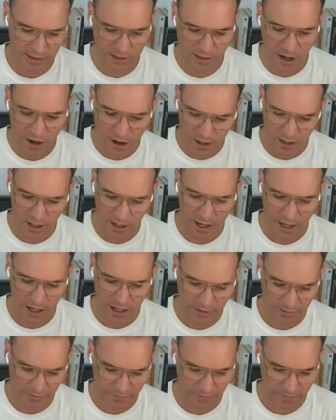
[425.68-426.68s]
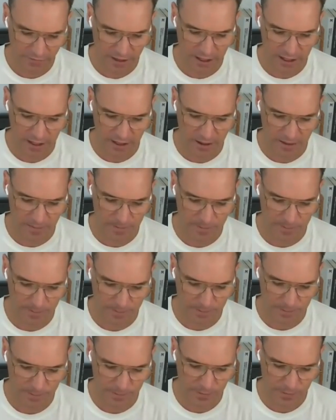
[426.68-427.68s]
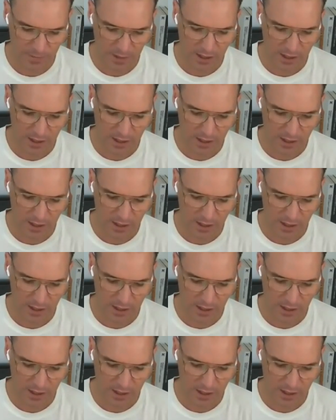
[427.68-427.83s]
started off um,